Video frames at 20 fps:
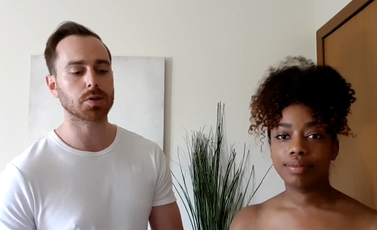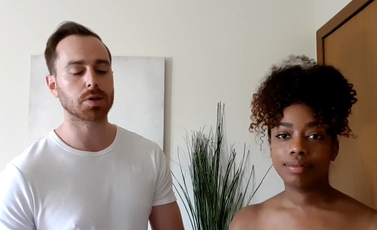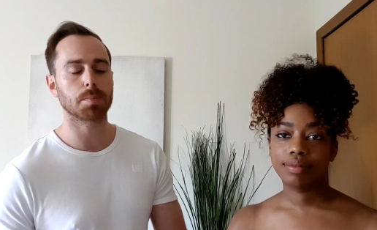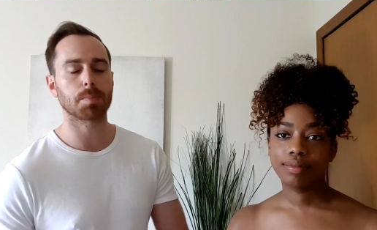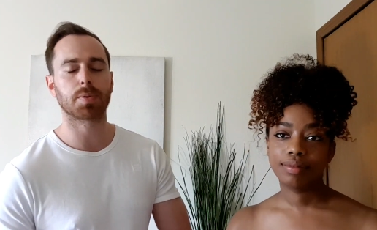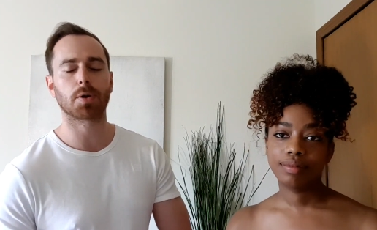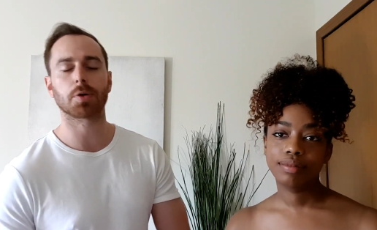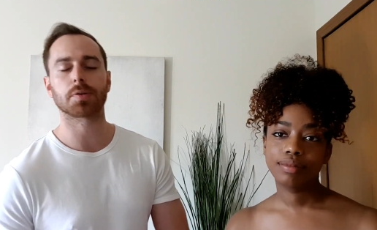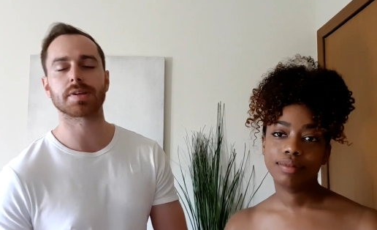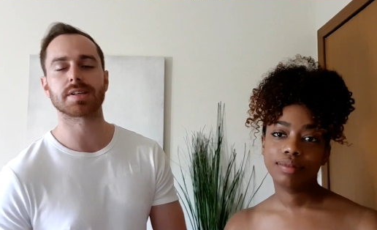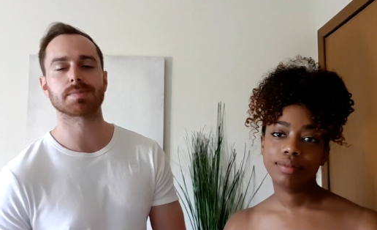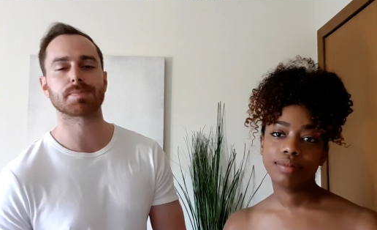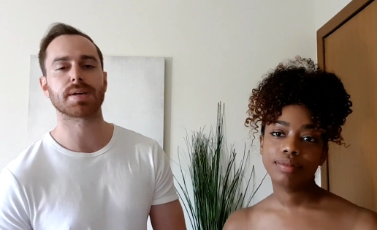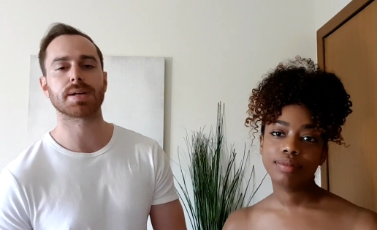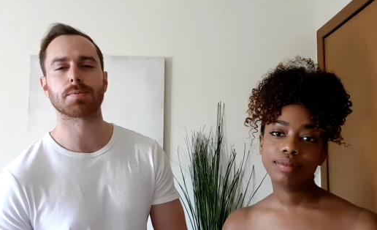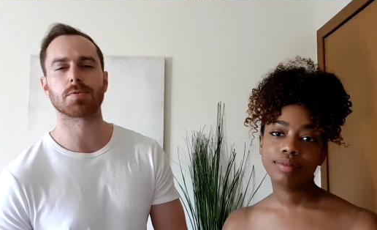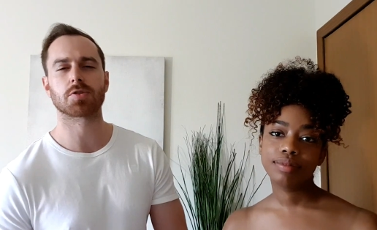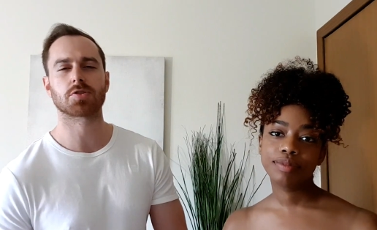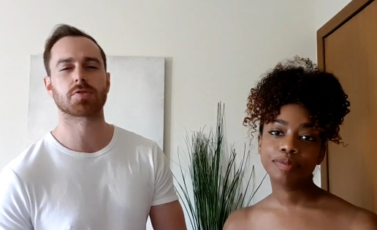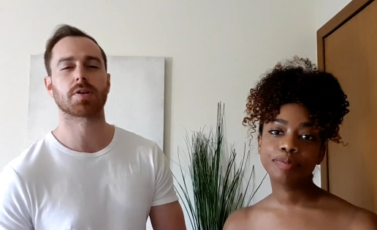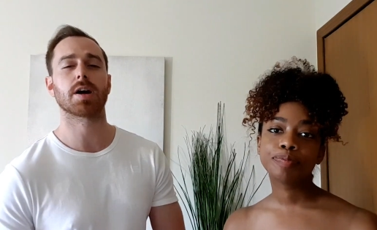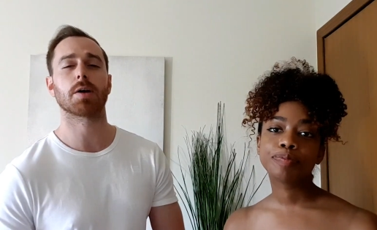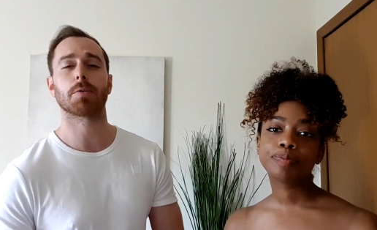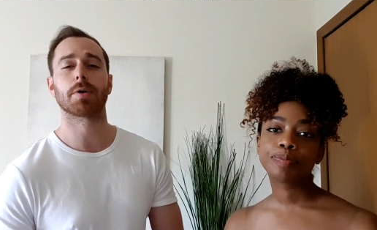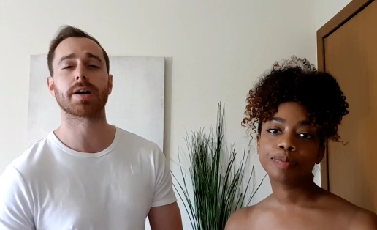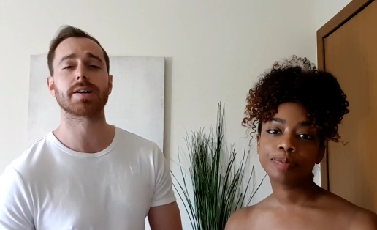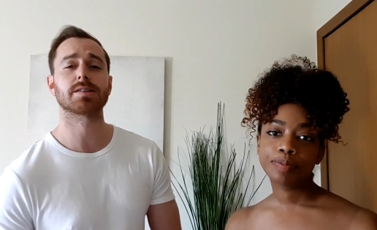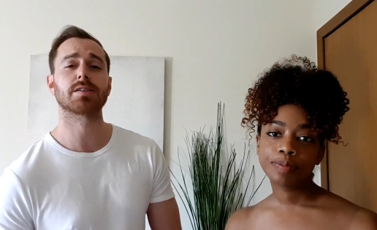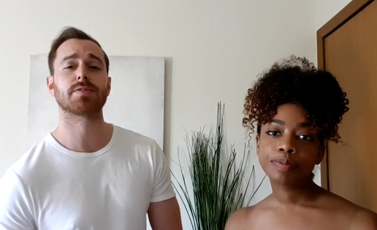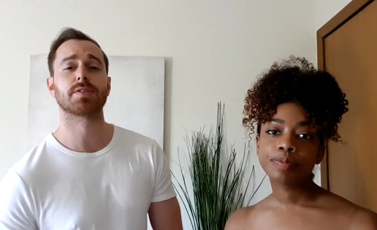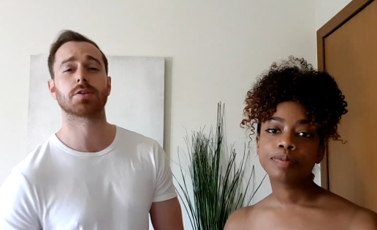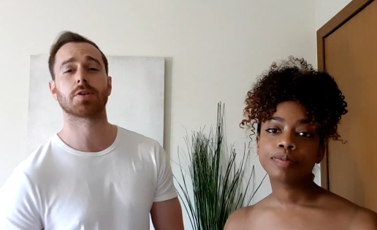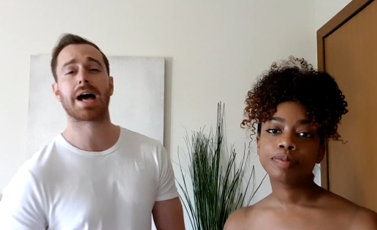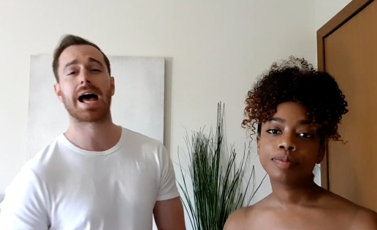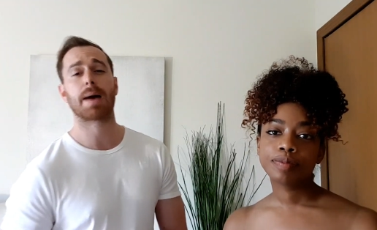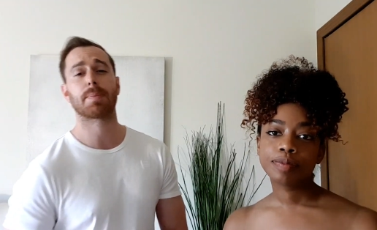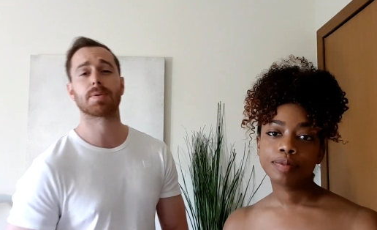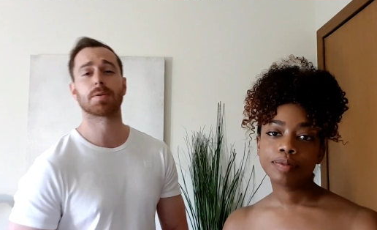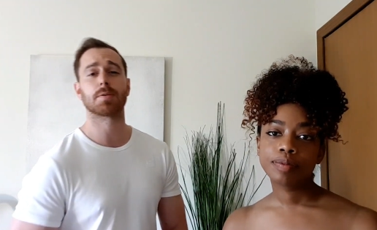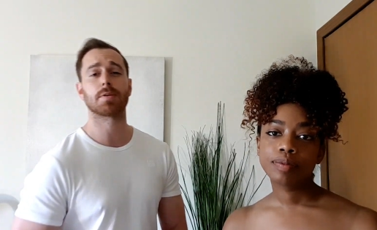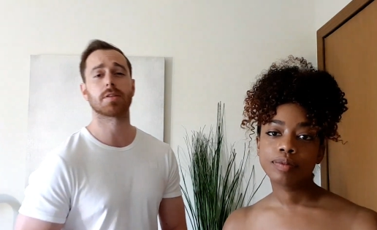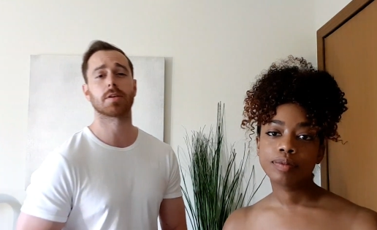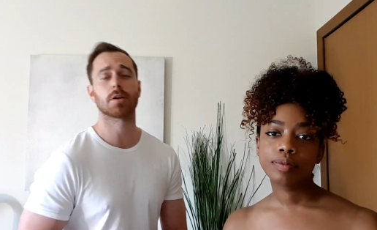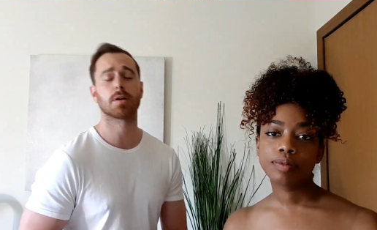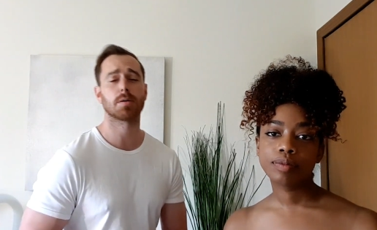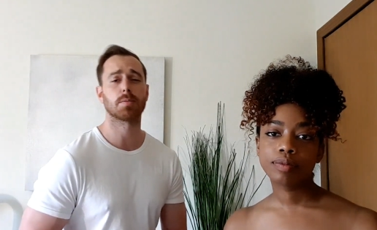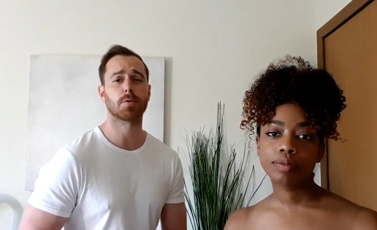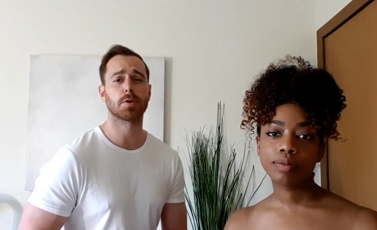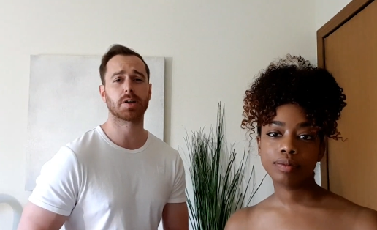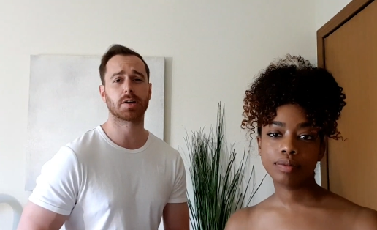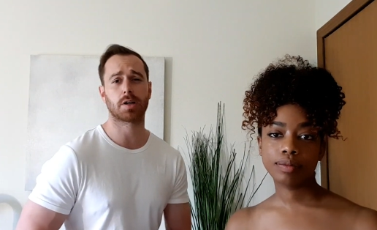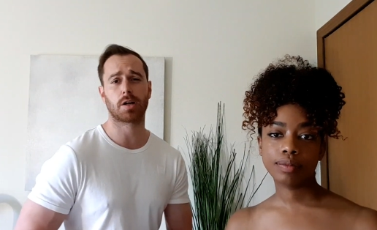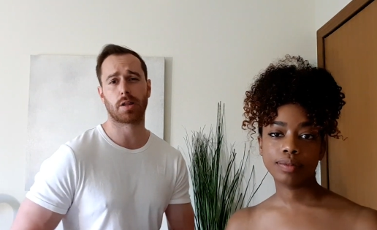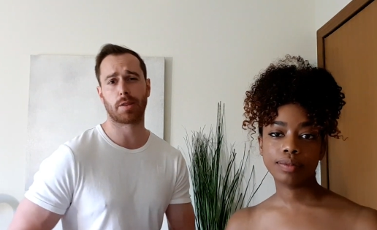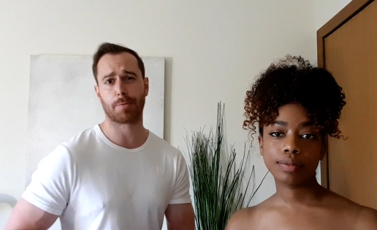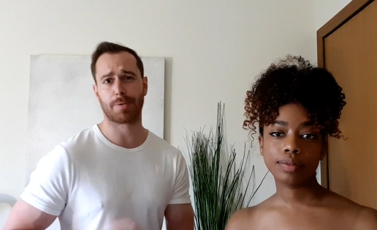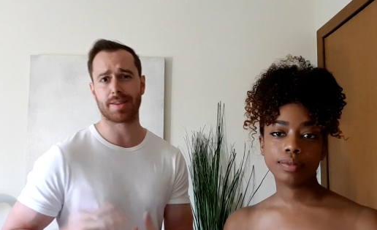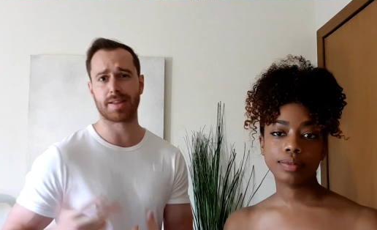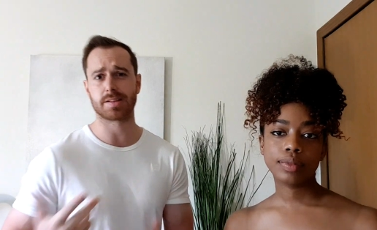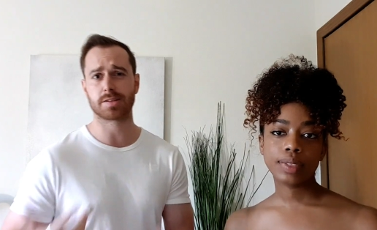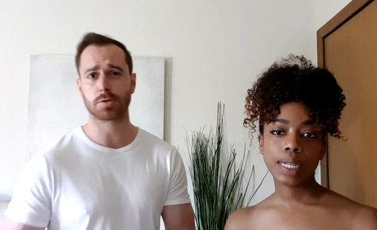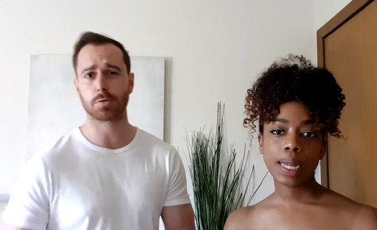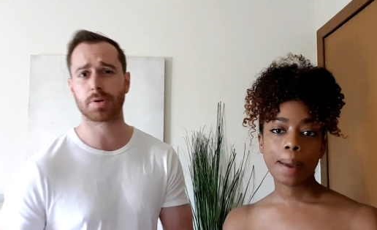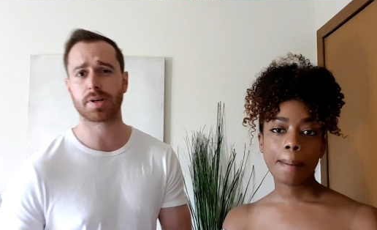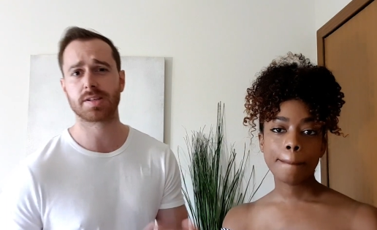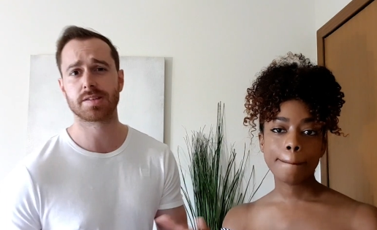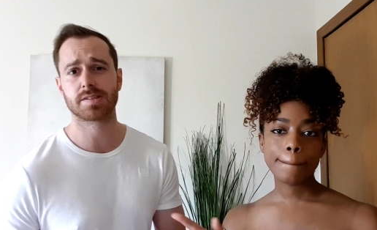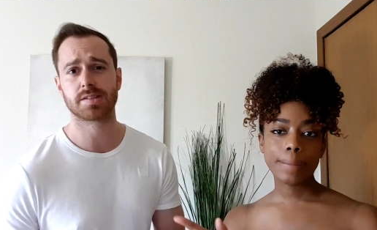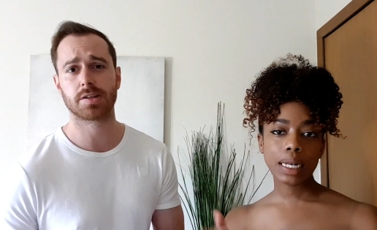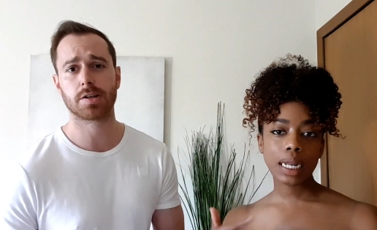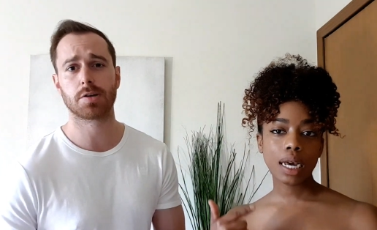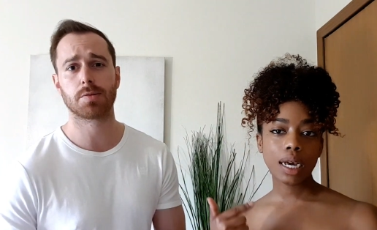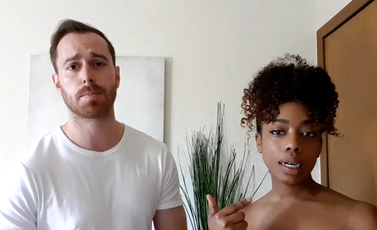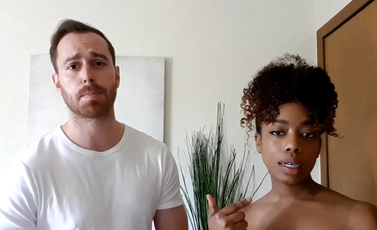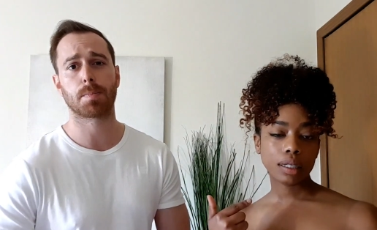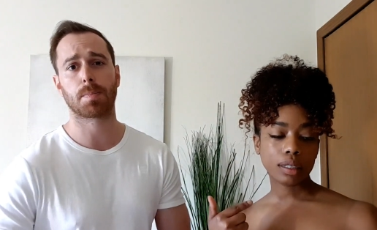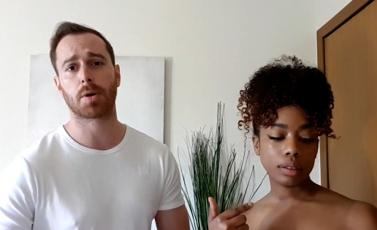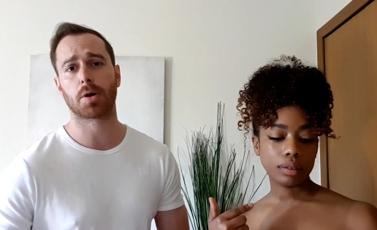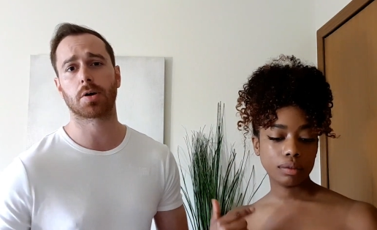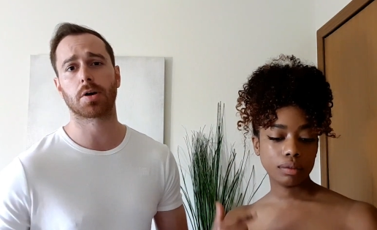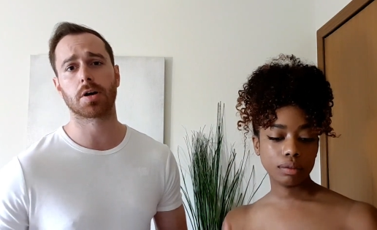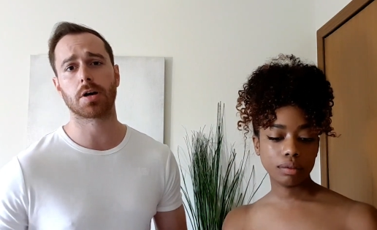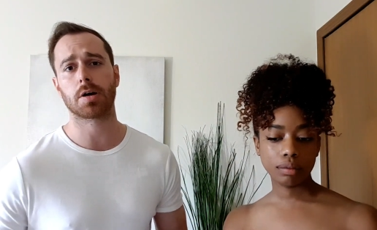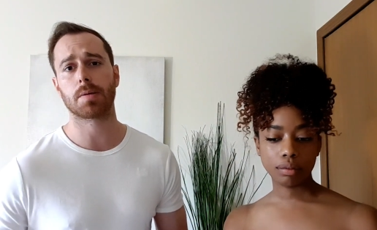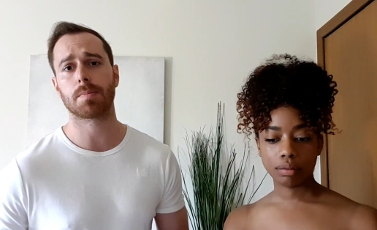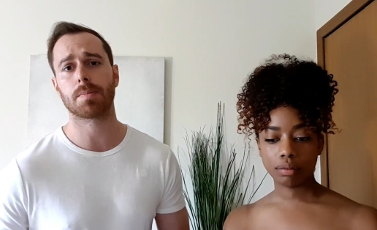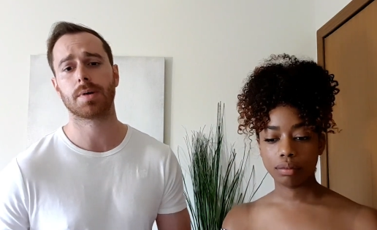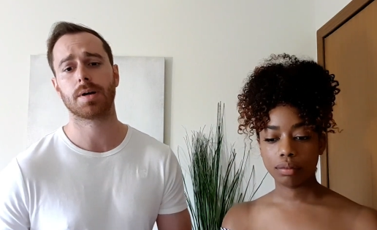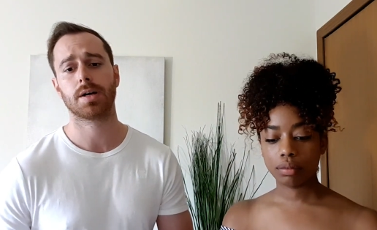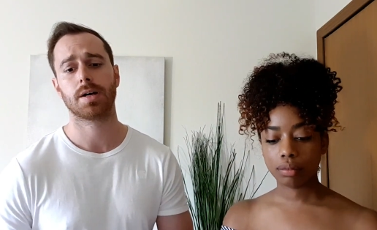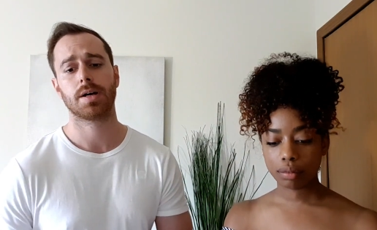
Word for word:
Speaker 1: can block these people straight away. So if you're not happy with them or you like the way they're talking to you, uh-huh. block them